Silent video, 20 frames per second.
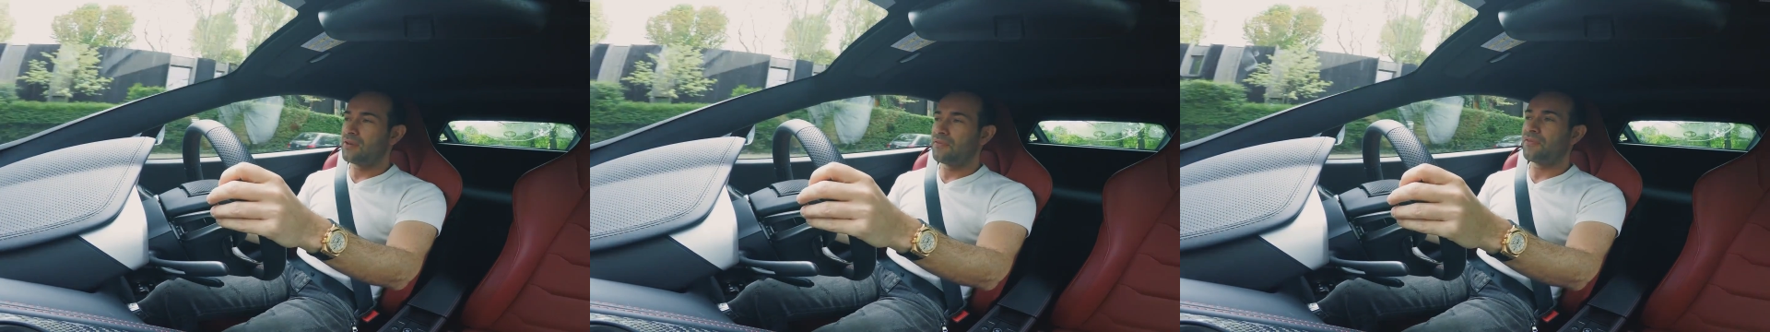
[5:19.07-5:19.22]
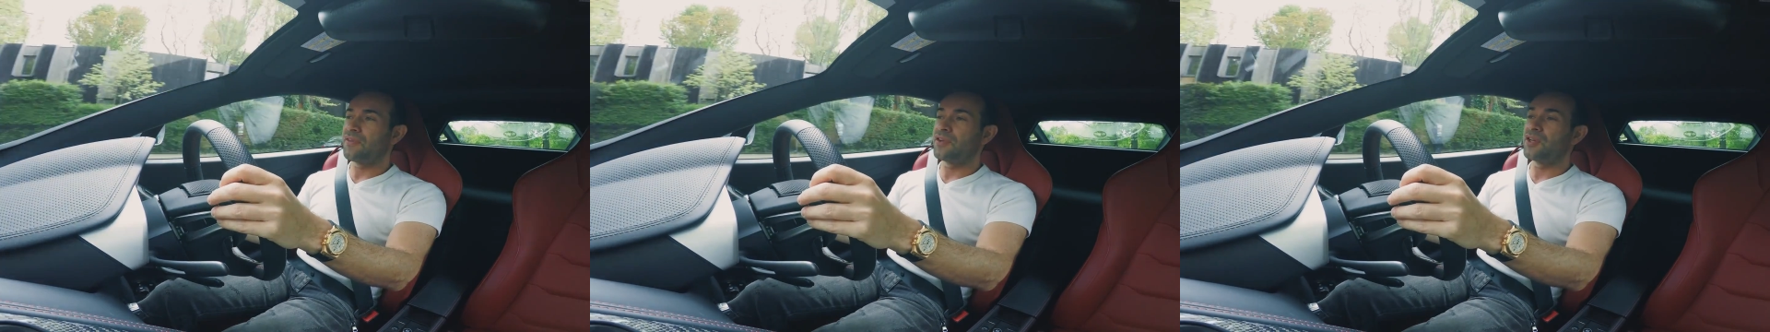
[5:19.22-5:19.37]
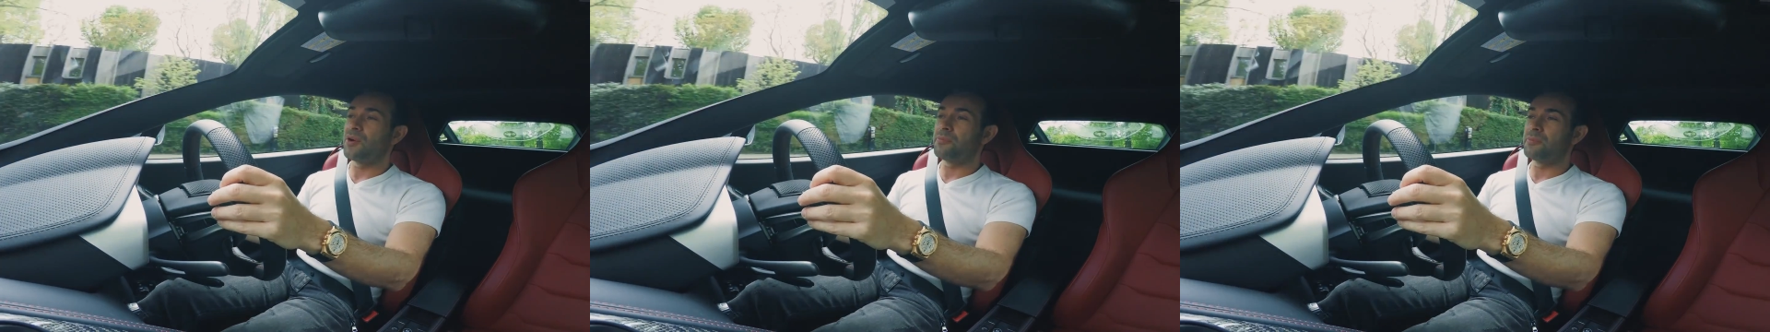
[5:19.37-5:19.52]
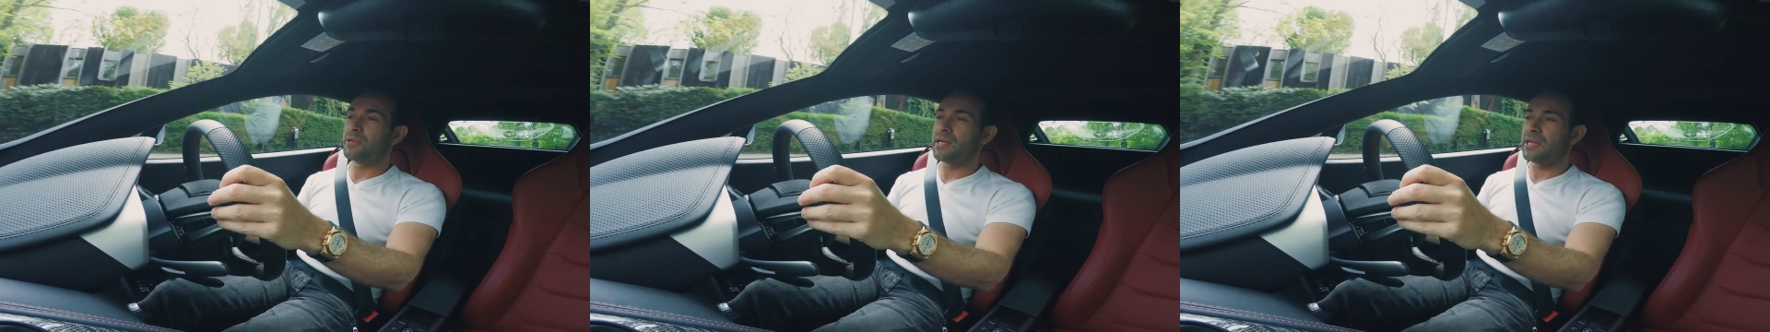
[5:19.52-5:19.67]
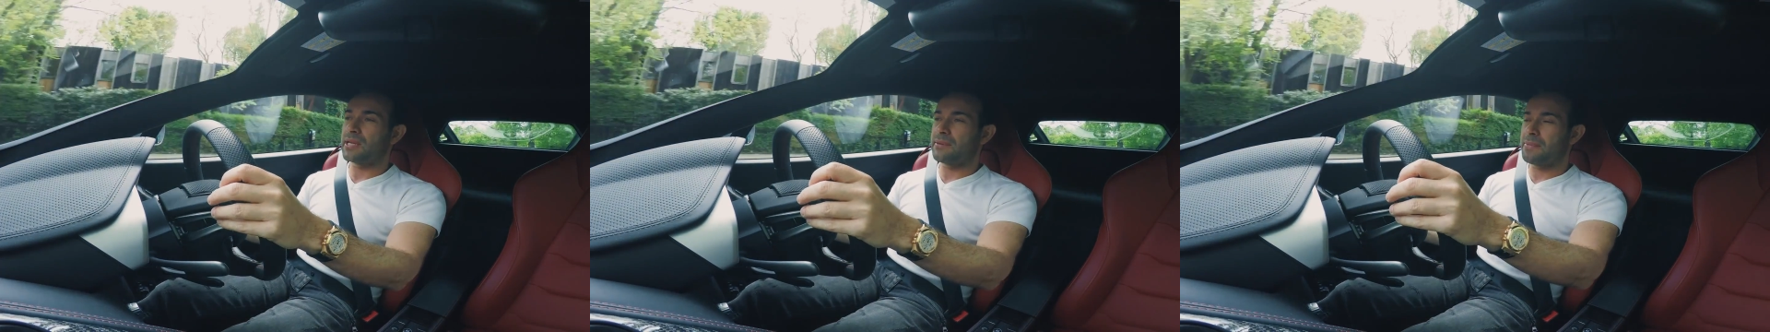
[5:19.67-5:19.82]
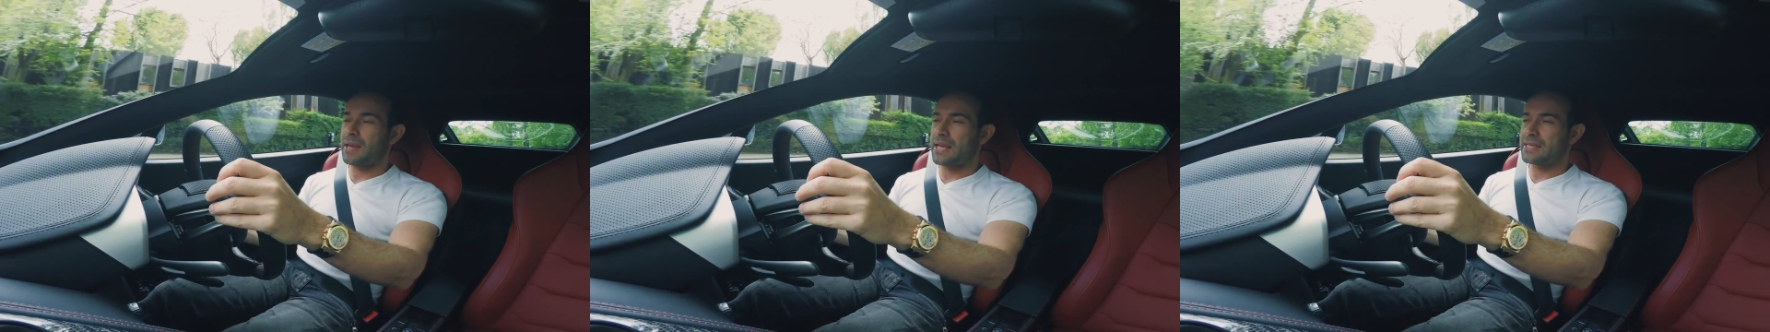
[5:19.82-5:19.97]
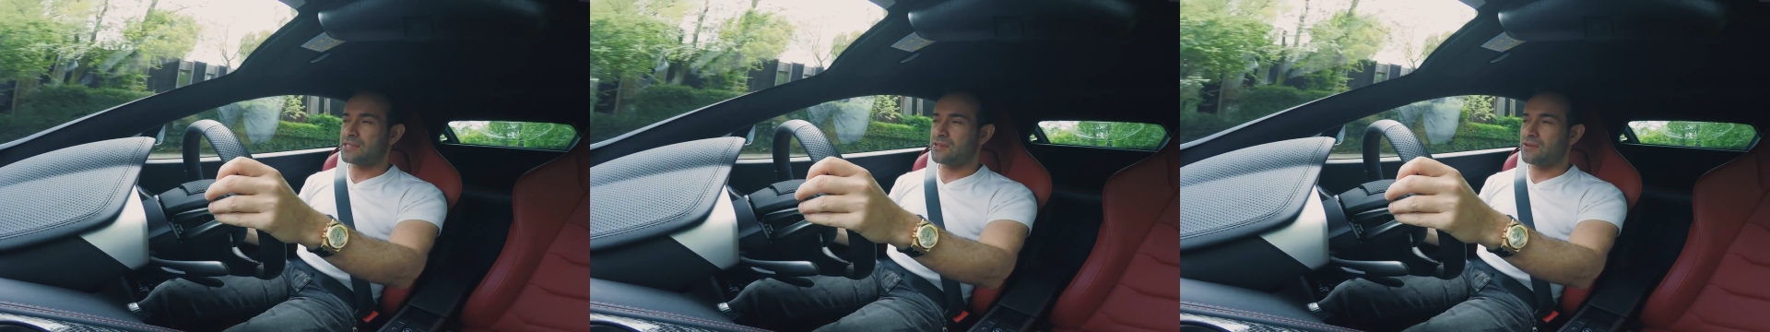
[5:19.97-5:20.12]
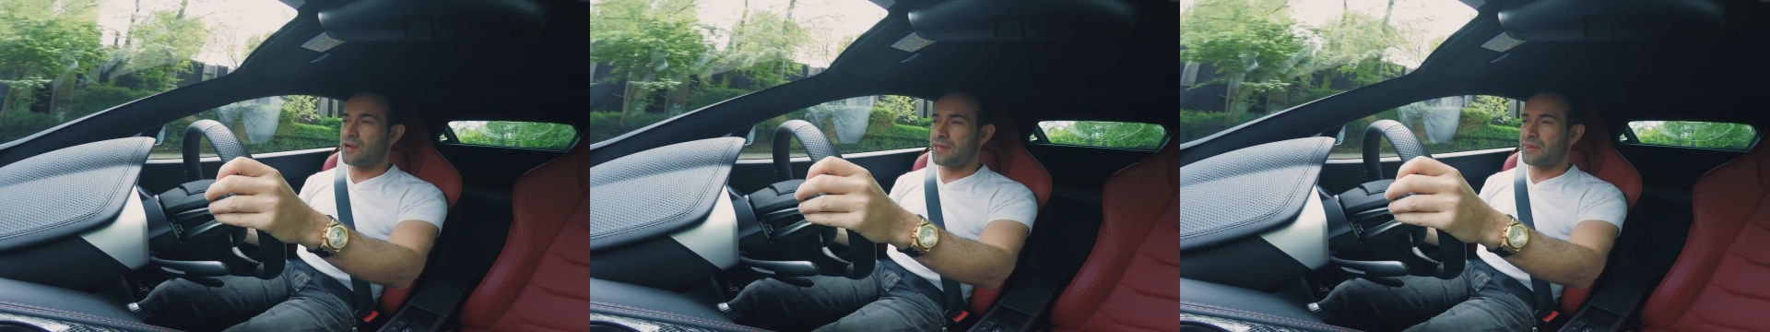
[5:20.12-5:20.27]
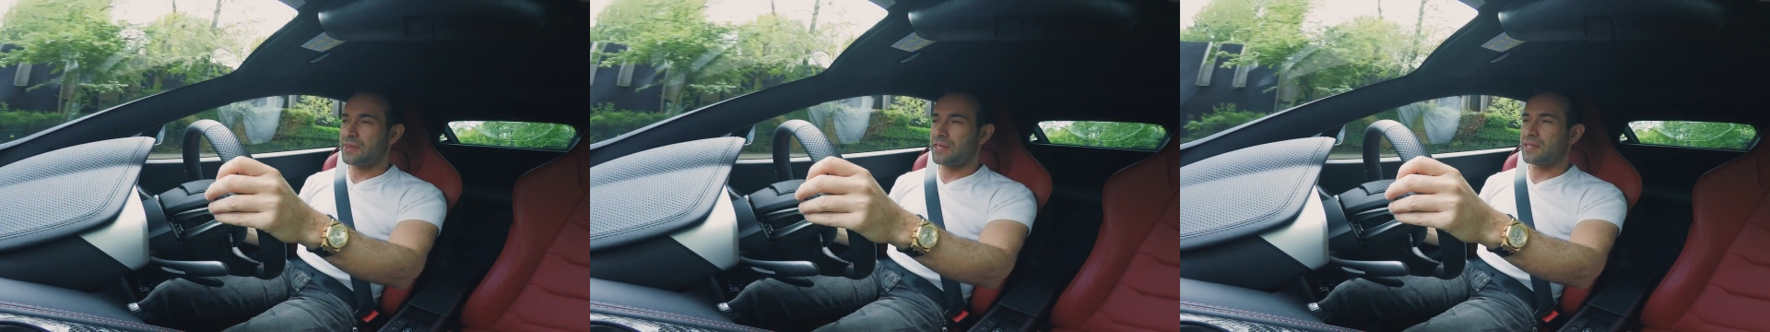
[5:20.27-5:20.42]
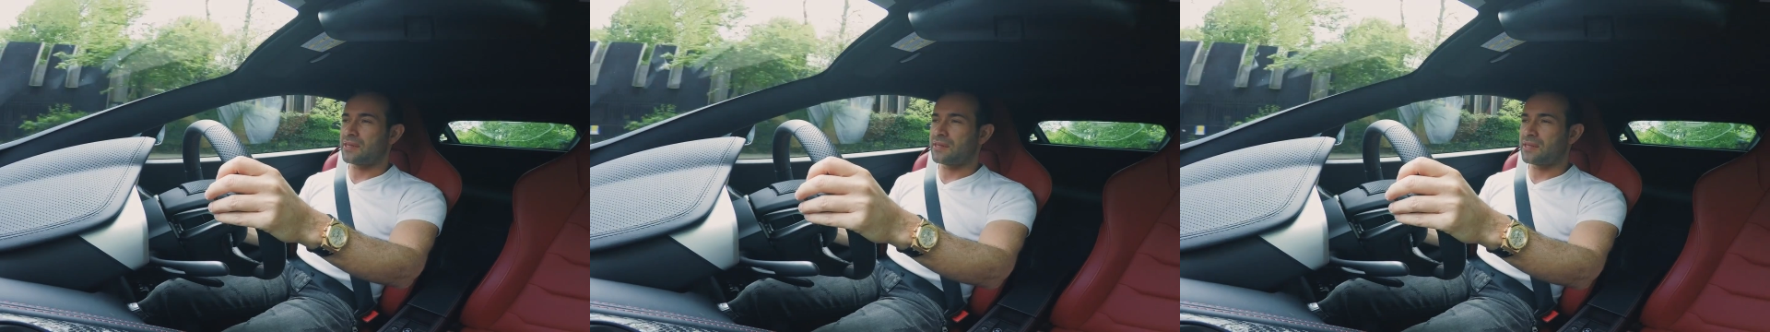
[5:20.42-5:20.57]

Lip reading: phenomenally better, I think,